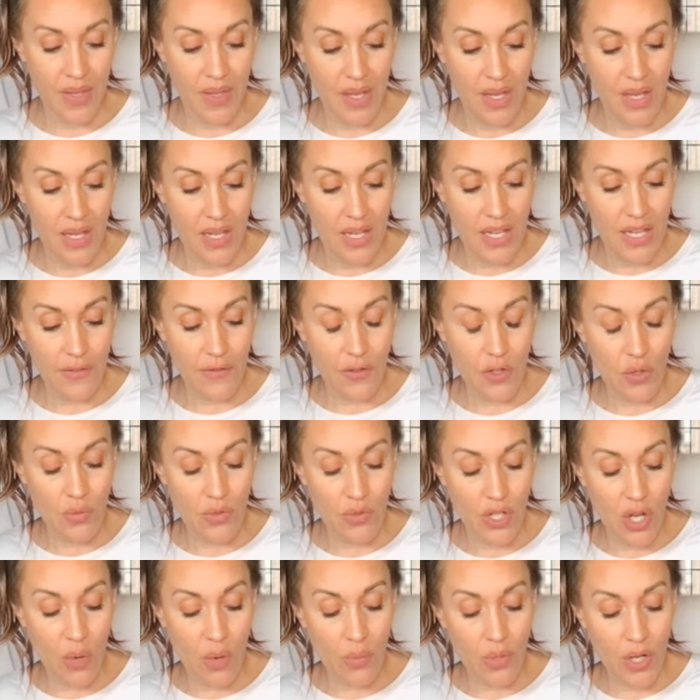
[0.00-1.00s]
If you
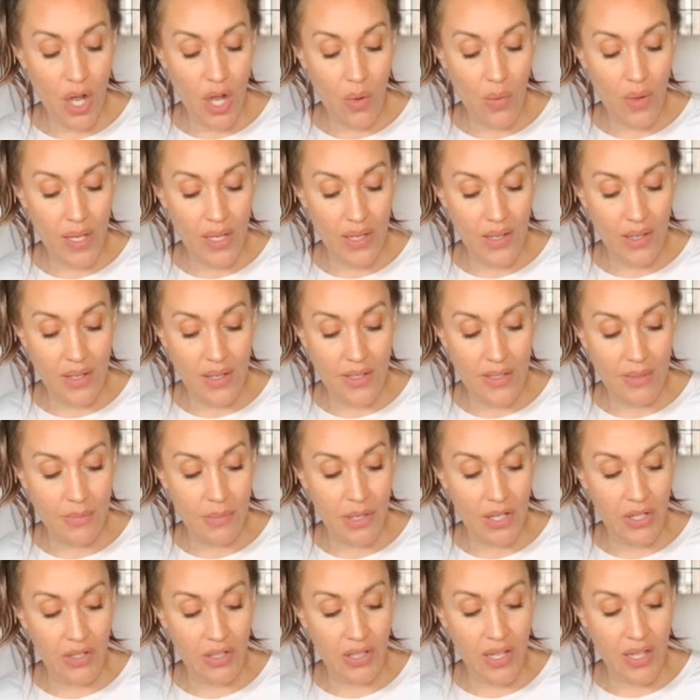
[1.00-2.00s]
don't know it, it is
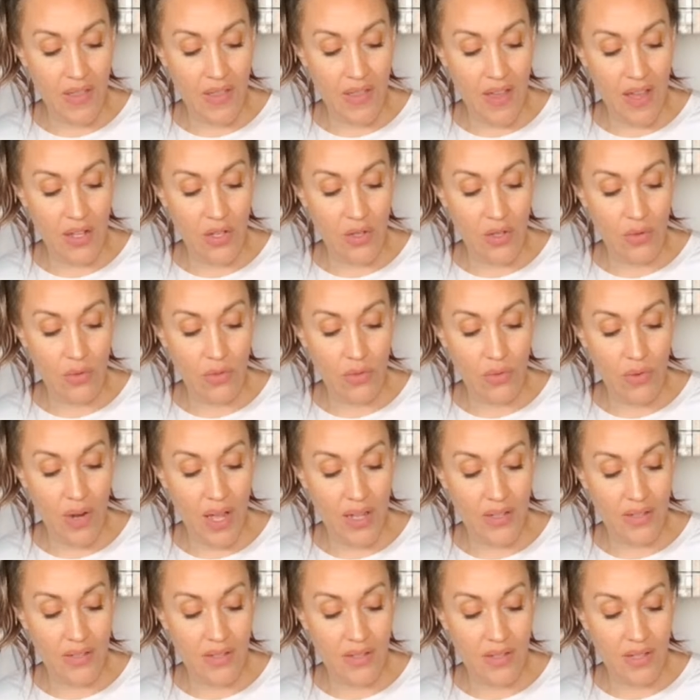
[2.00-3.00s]
merely that you do
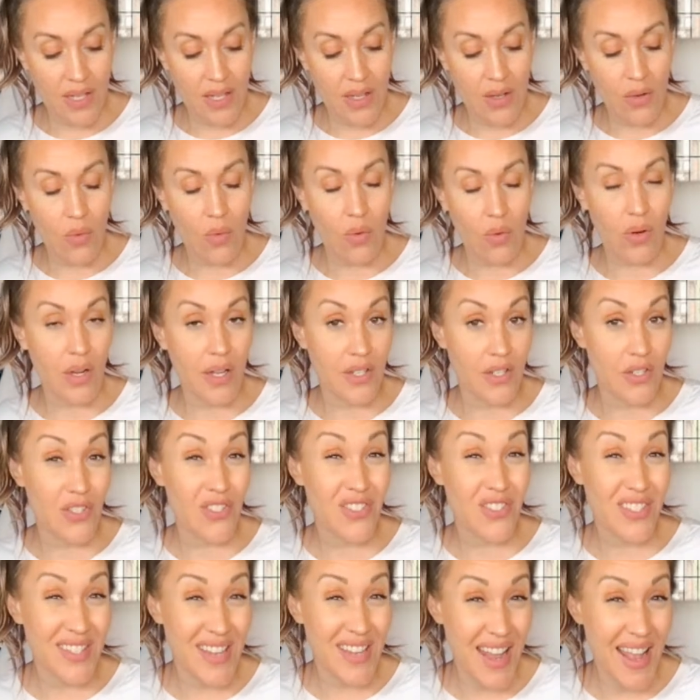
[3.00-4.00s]
not see or
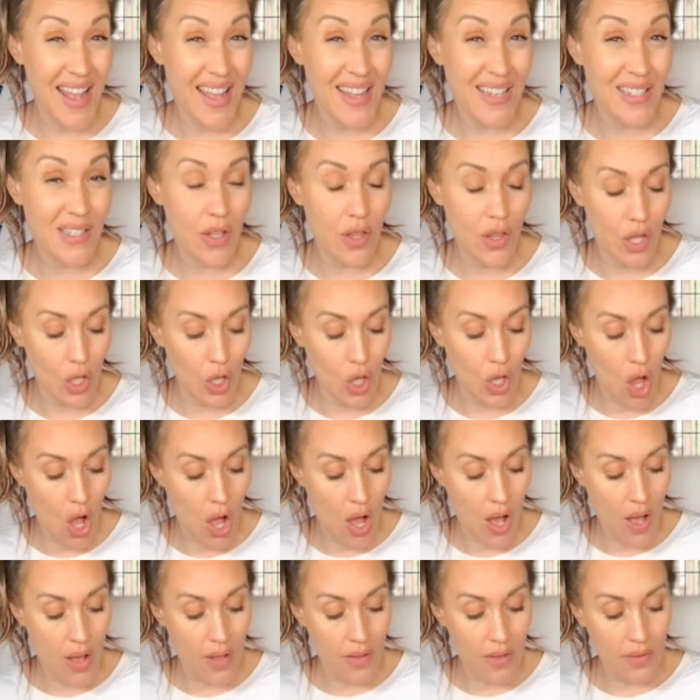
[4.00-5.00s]
understand the
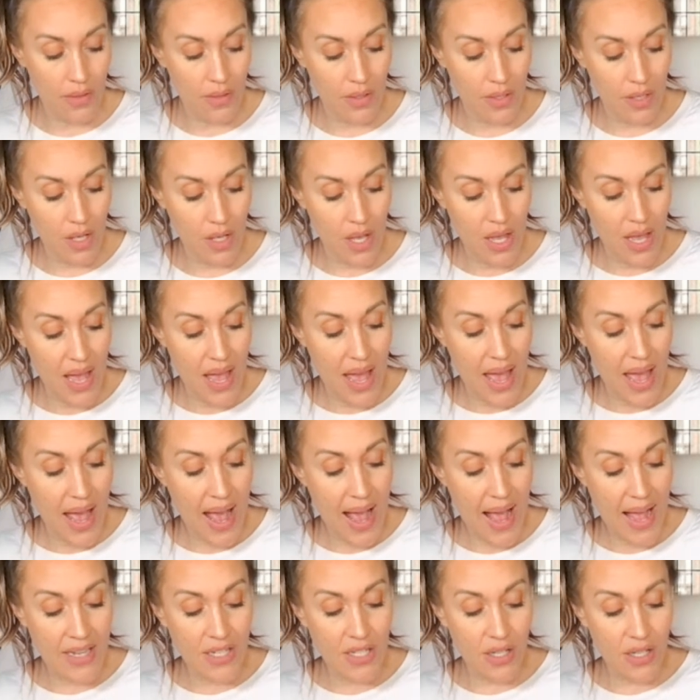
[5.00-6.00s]
law.
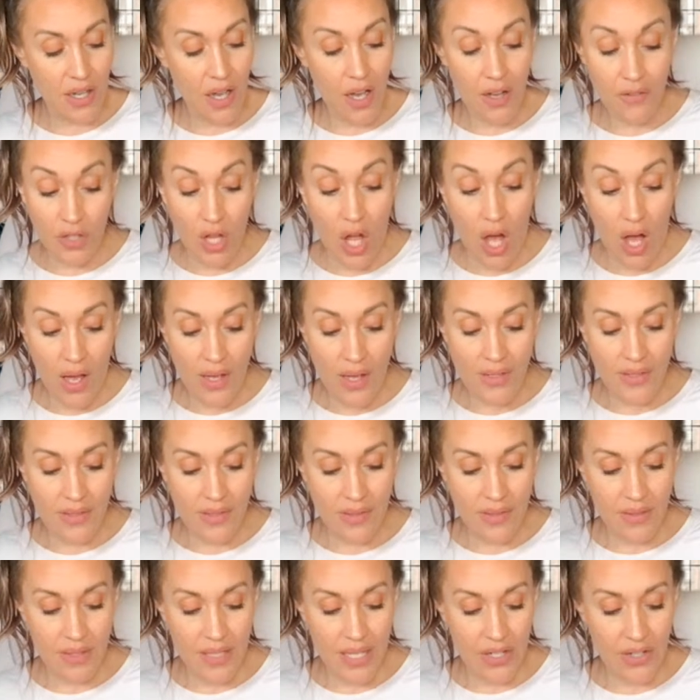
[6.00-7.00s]
And of laws,
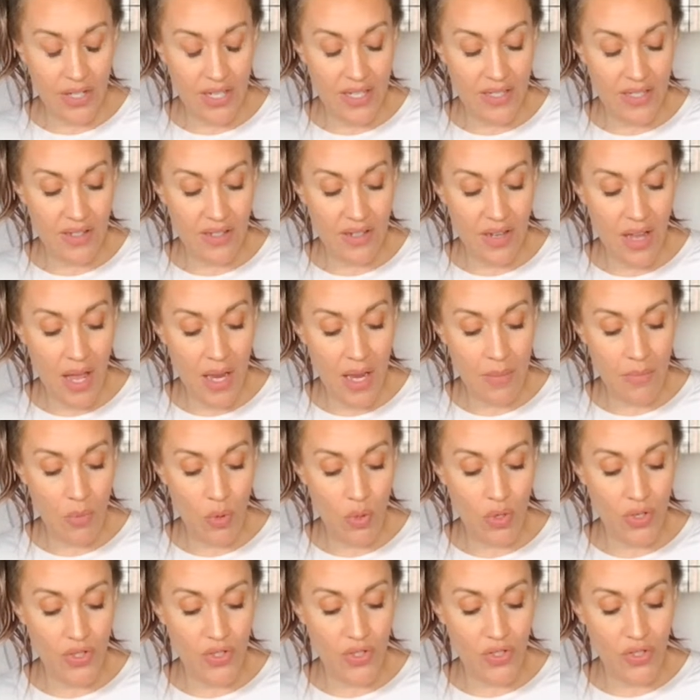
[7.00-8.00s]
there is none
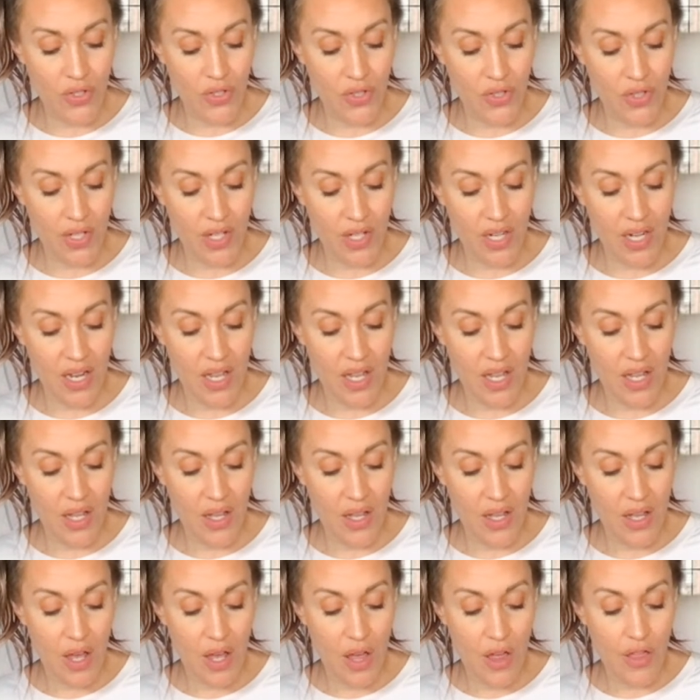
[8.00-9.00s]
more certain
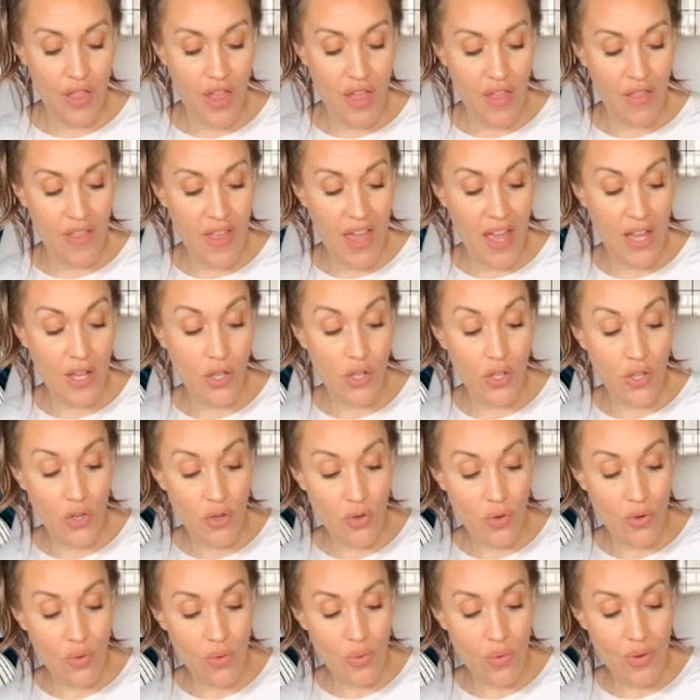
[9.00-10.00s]
than that
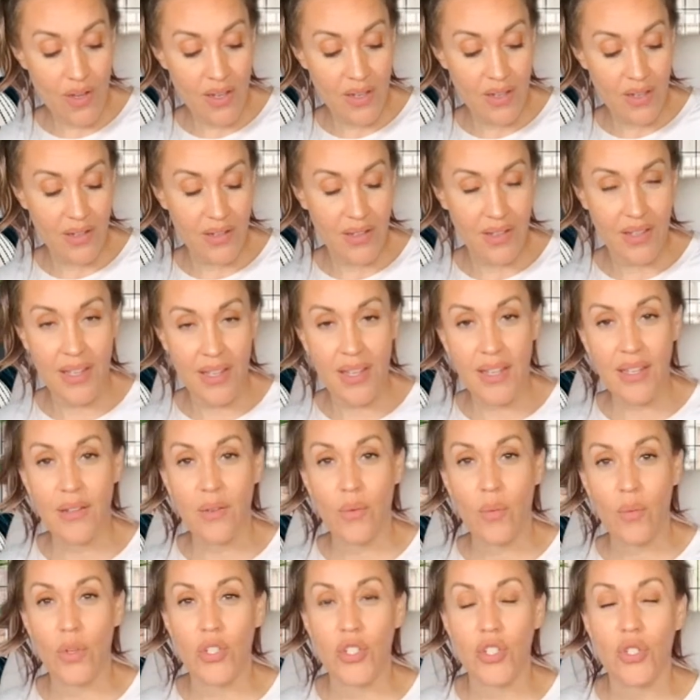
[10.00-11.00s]
you get
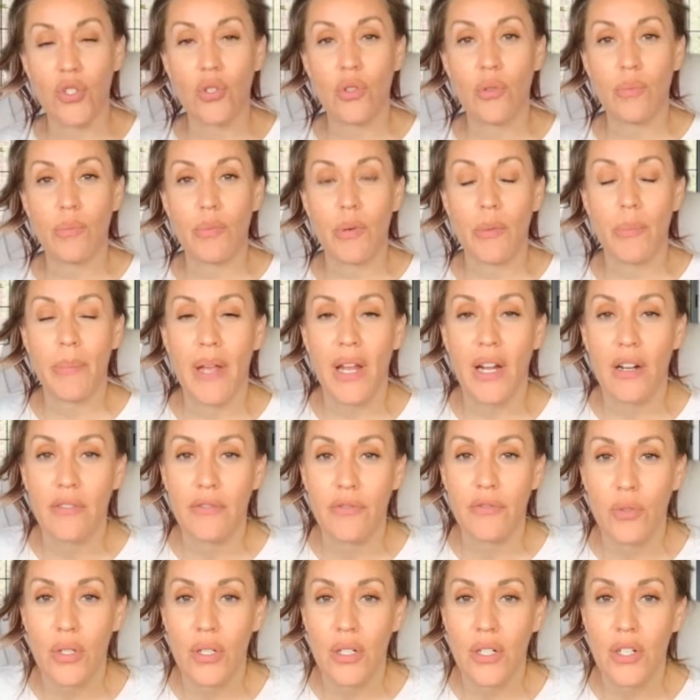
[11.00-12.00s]
what you prepare
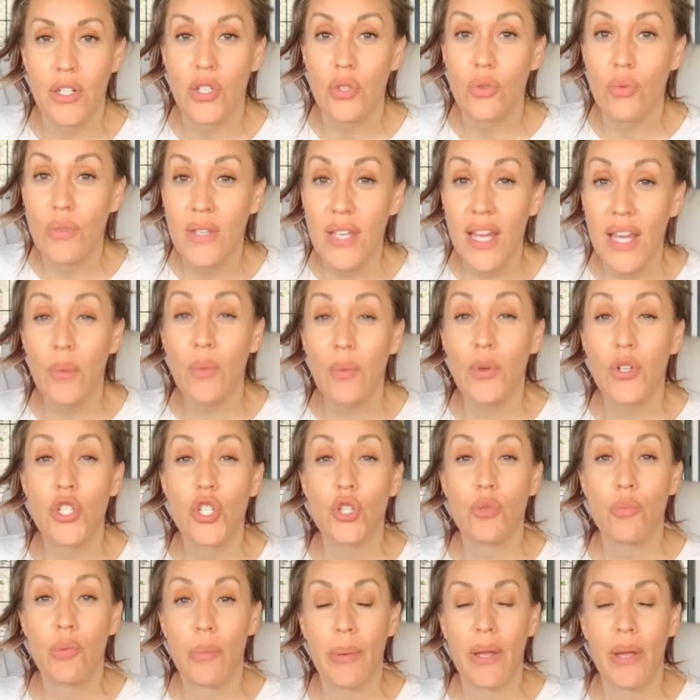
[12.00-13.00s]
for. You get what
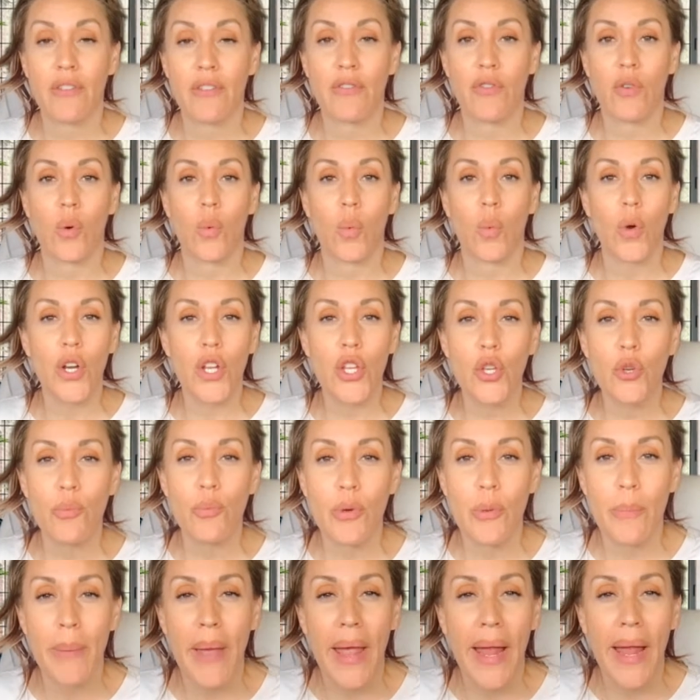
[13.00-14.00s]
you prepare for. What are you
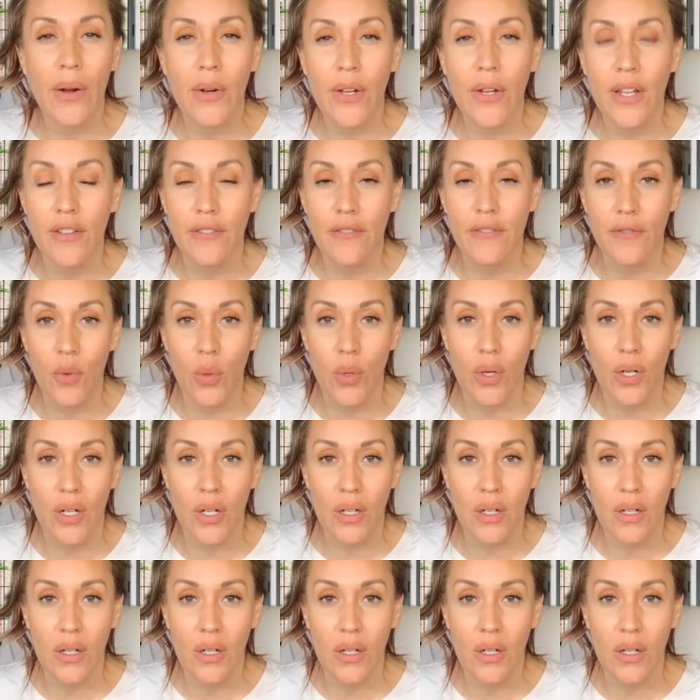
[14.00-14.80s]
preparing for?